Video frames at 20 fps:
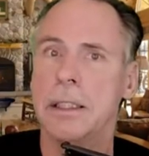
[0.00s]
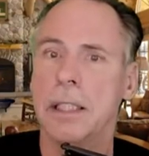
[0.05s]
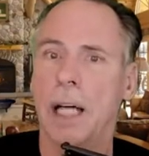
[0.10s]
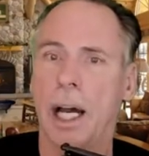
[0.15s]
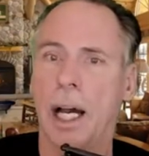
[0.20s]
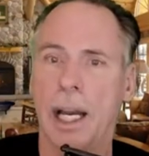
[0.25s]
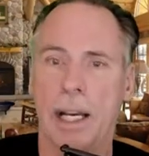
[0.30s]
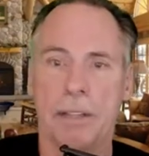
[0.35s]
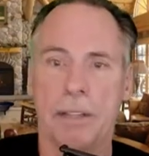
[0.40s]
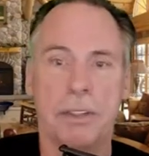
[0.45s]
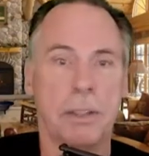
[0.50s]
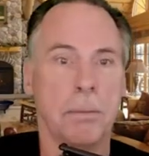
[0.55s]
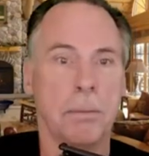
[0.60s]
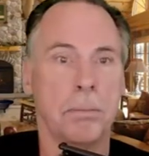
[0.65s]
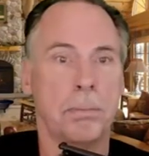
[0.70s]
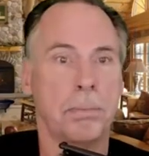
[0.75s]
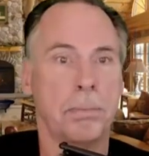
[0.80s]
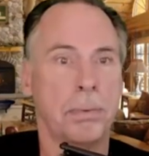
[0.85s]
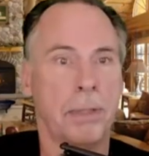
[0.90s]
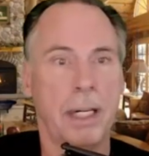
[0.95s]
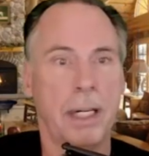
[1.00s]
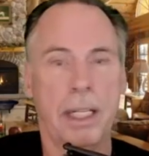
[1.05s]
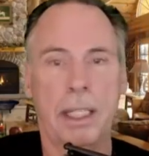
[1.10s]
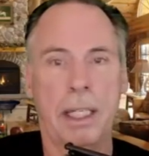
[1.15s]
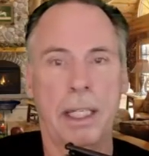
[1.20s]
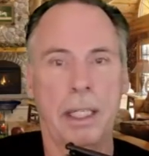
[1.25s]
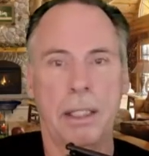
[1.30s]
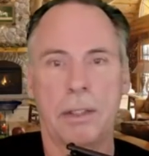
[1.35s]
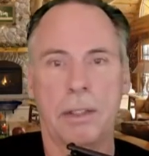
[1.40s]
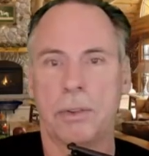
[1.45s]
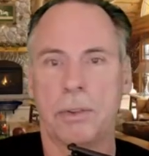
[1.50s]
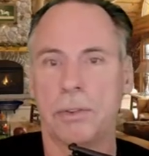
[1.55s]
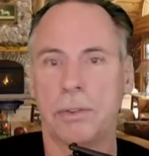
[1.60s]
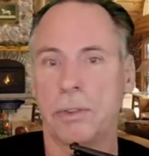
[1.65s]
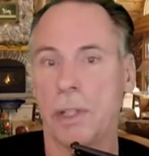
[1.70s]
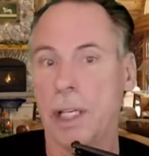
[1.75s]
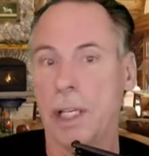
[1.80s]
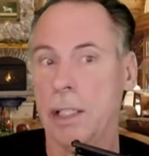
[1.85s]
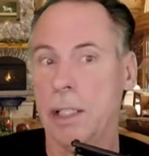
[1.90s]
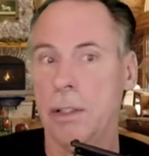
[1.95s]
I have some breaking
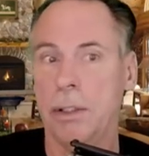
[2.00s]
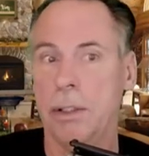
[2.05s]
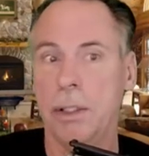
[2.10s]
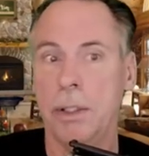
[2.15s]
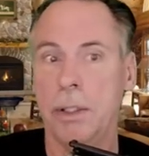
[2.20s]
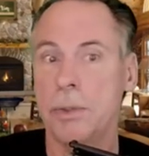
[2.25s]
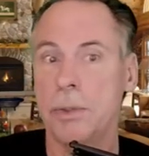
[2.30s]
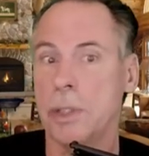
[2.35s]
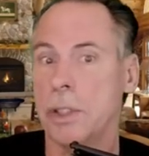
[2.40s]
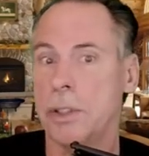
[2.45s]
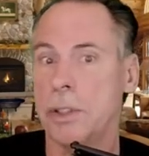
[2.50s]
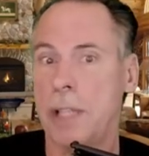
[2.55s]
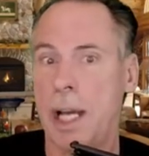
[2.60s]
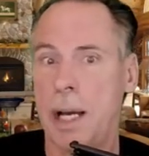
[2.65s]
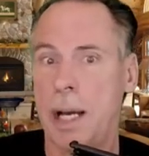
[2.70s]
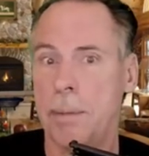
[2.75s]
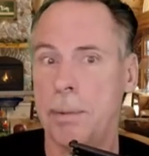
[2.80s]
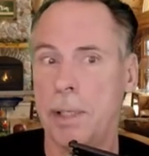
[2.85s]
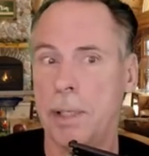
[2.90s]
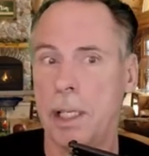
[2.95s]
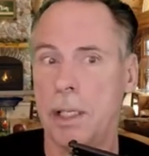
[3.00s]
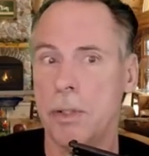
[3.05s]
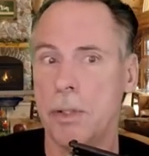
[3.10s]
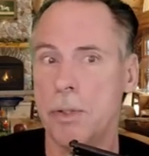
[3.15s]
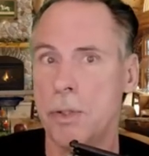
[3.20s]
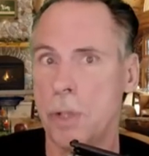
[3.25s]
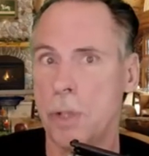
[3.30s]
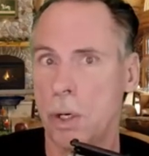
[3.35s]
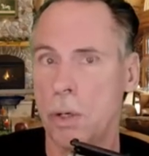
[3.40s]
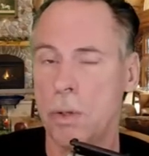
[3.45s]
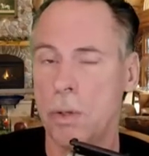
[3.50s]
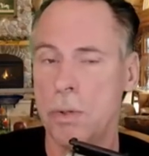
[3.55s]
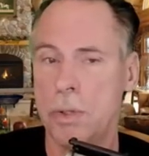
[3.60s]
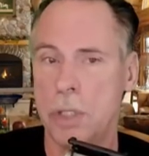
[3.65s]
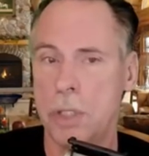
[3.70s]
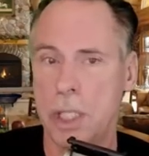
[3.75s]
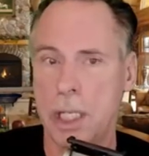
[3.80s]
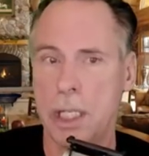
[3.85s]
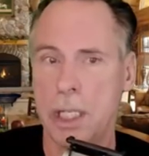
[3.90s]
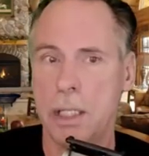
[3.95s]
great news. It's happening. Joe
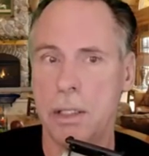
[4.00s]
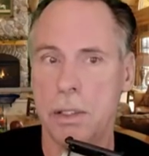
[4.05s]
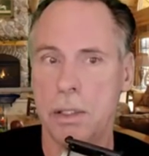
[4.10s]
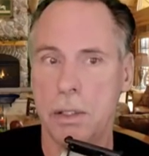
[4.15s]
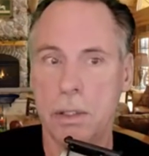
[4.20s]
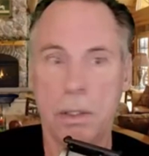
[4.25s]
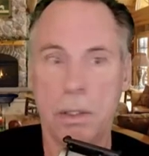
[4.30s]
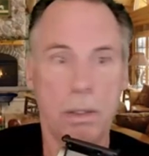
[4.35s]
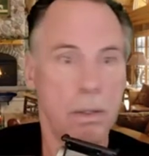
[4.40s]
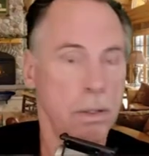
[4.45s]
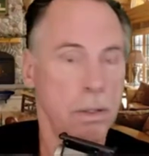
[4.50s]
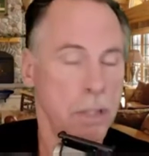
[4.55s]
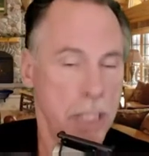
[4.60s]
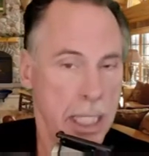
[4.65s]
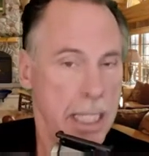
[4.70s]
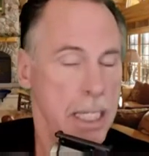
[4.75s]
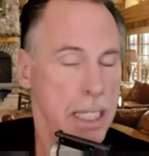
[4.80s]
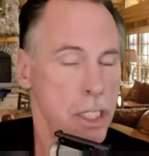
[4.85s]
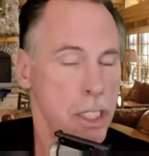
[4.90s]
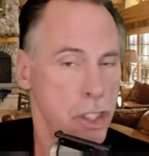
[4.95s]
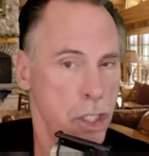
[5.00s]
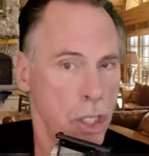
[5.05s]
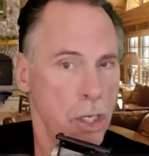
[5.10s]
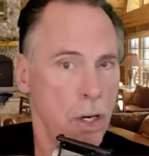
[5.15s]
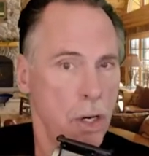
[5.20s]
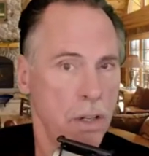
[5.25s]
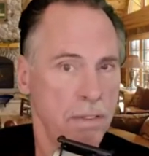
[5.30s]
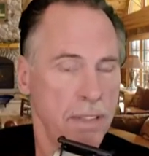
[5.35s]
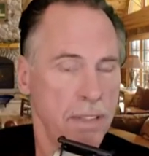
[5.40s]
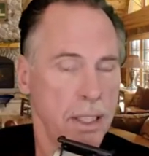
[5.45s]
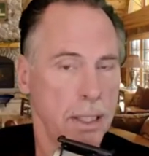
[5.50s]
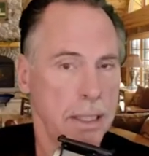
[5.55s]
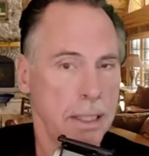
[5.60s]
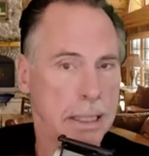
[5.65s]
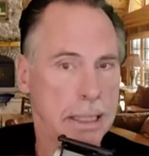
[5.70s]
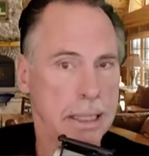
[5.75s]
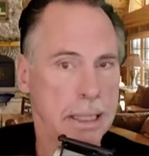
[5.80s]
diGenova.